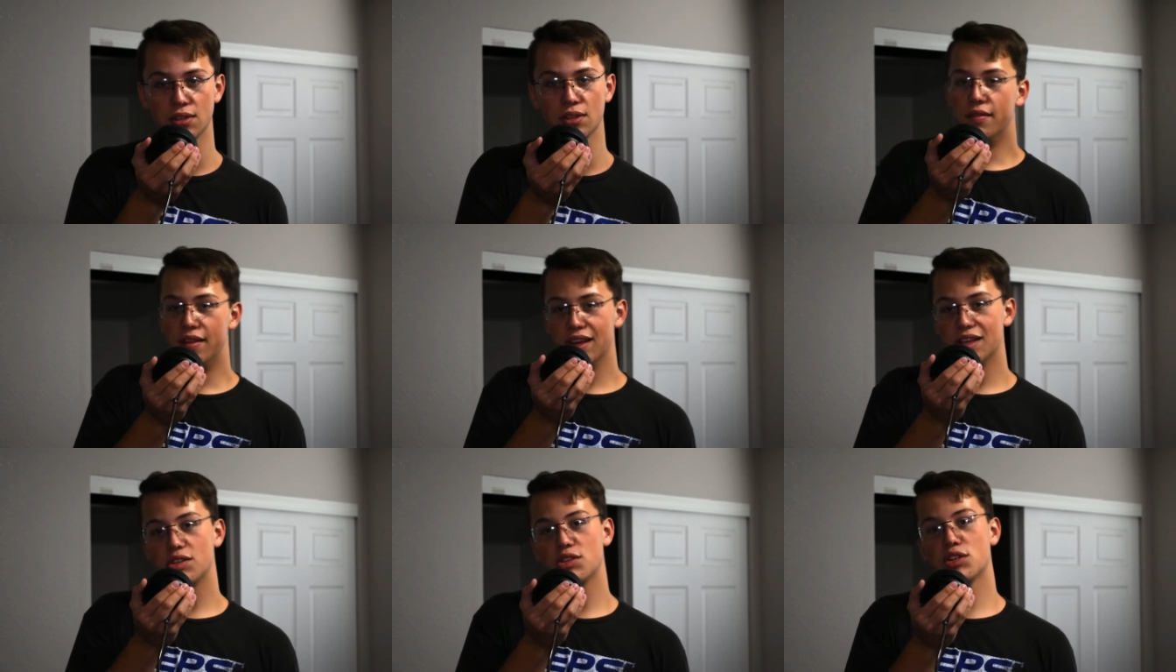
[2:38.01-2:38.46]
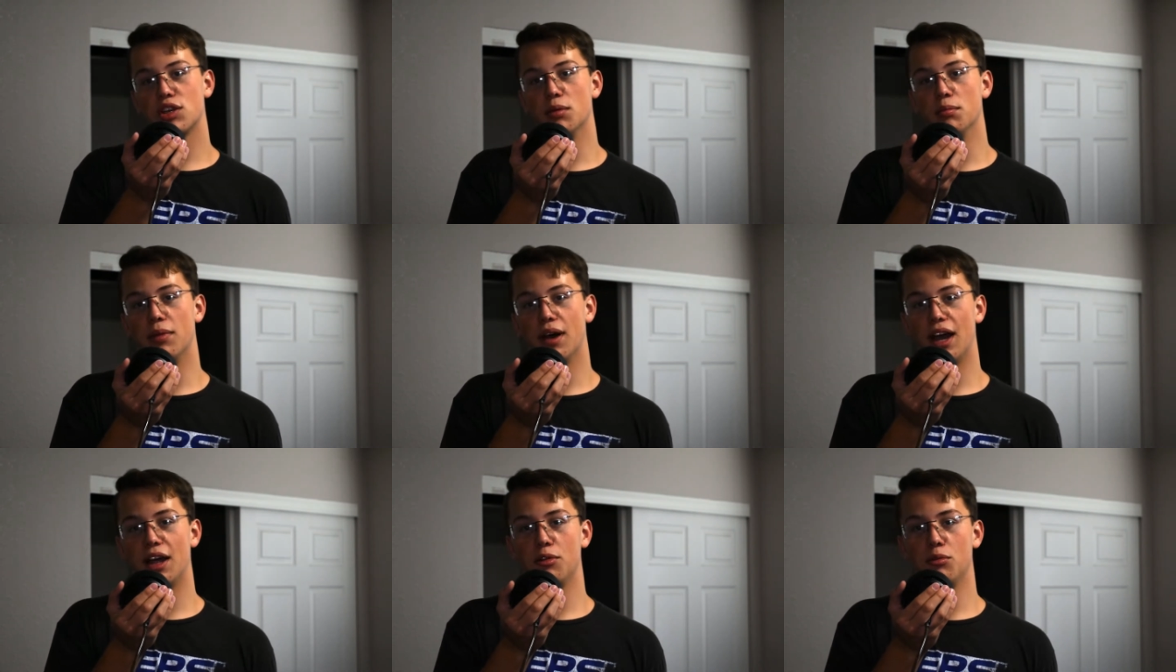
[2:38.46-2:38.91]
This,
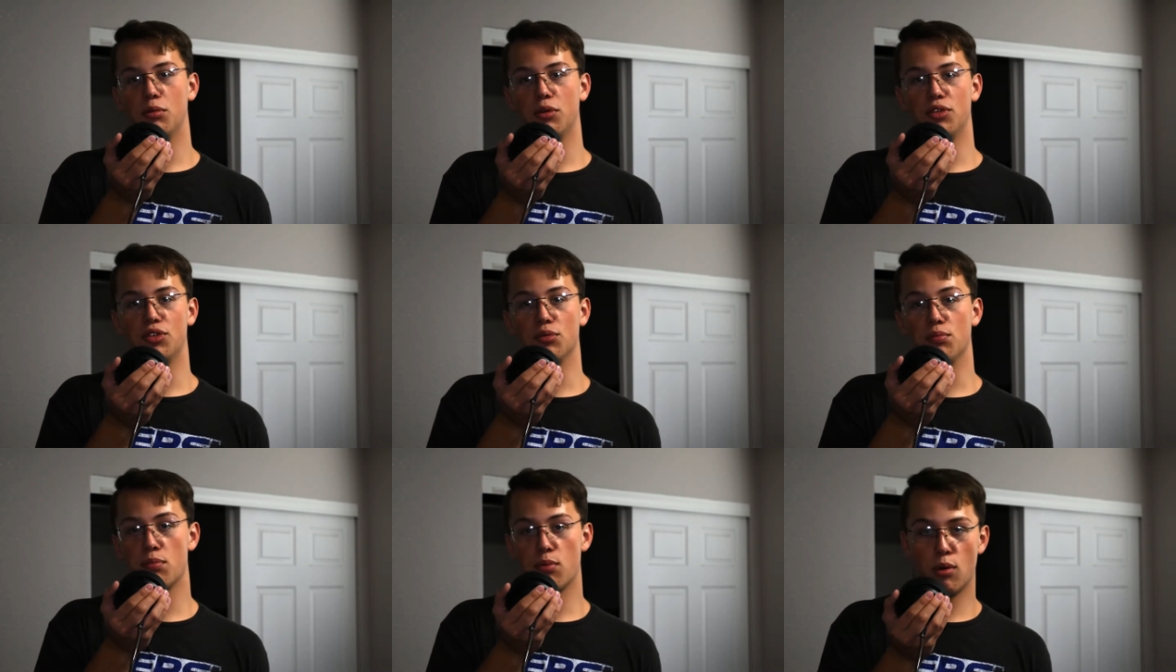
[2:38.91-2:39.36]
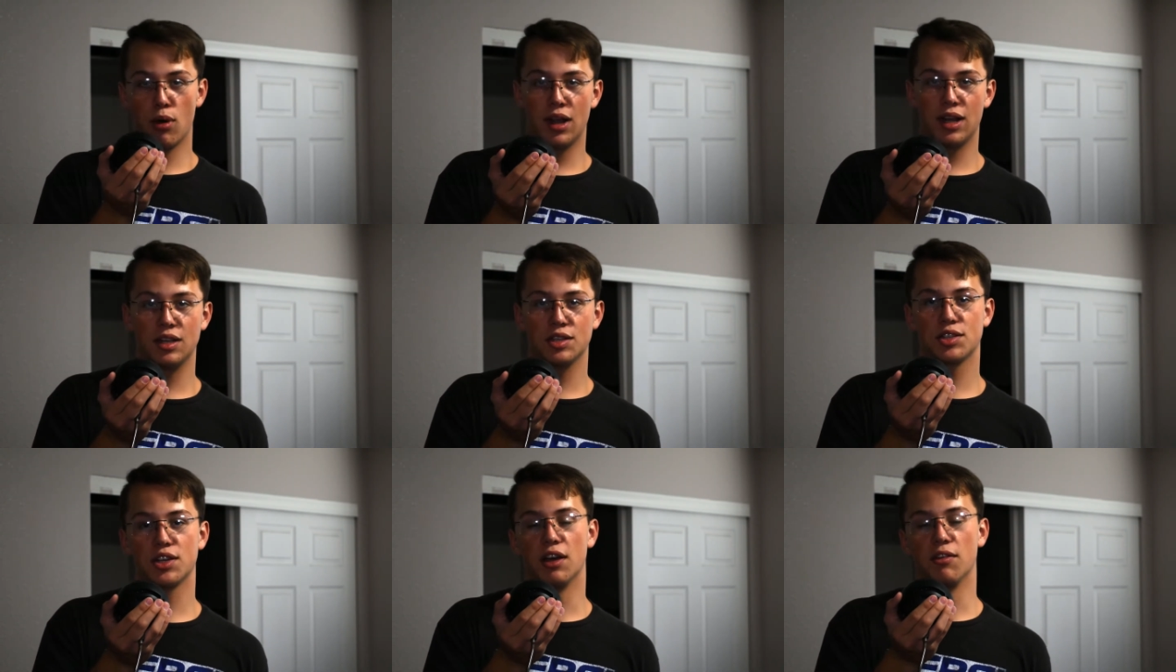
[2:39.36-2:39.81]
combined with the
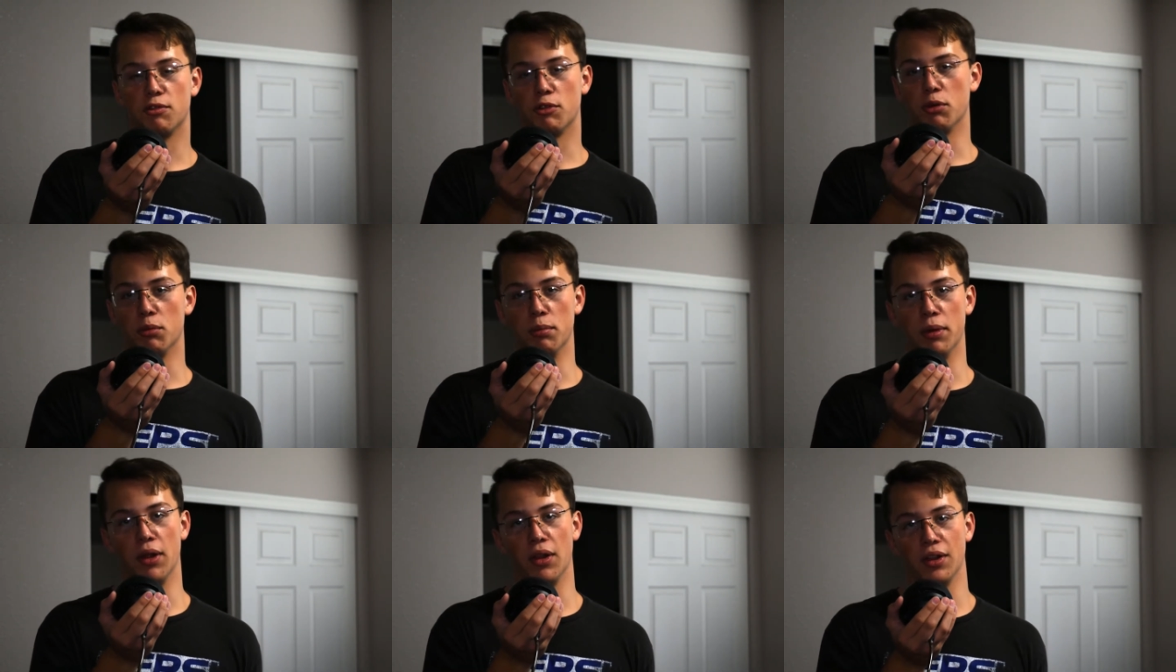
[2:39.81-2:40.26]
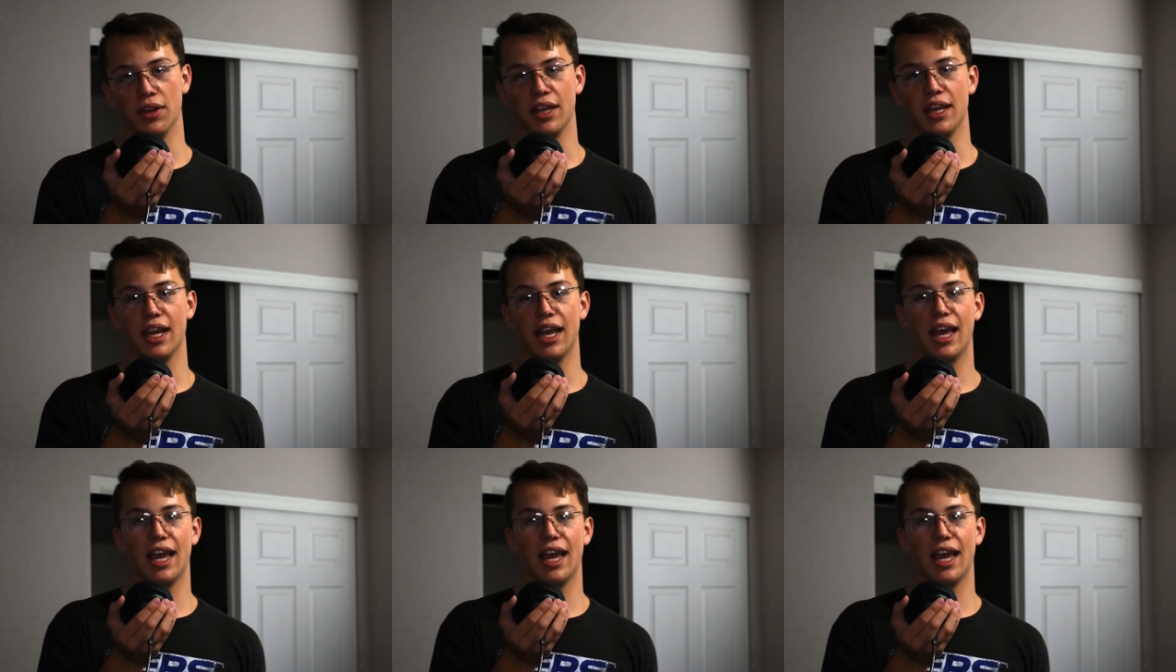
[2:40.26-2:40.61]
praise, comfortability,